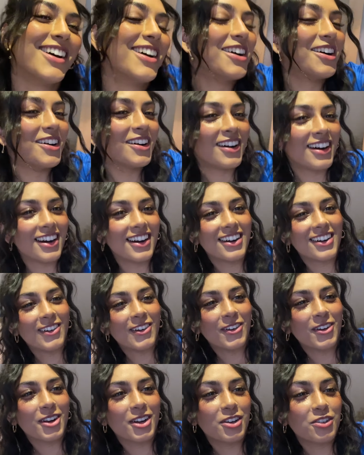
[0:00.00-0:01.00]
Yeah,
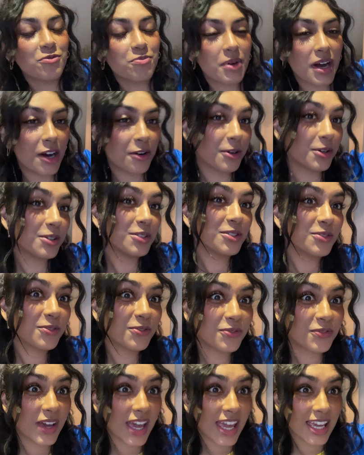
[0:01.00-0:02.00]
All of Bauer's
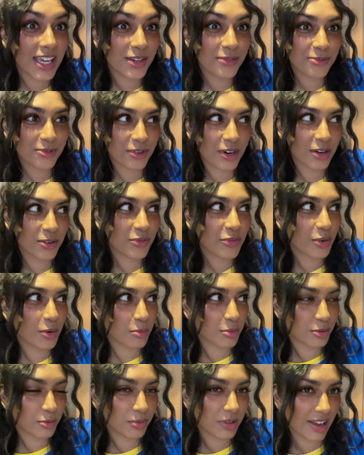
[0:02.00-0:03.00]
favourite
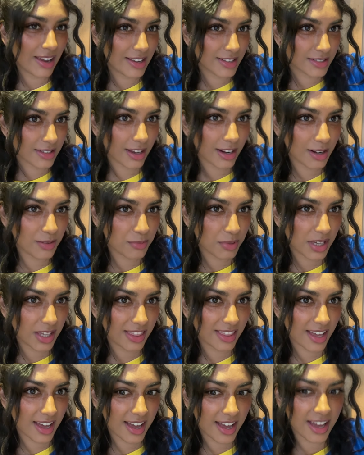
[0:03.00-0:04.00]
football players are going to be
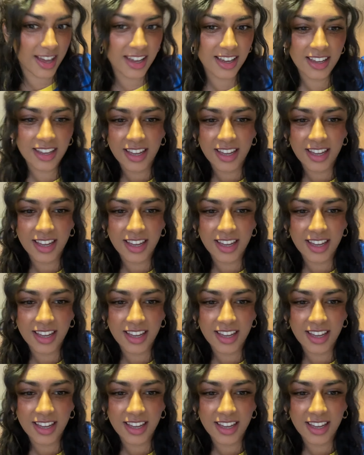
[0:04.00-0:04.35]
there.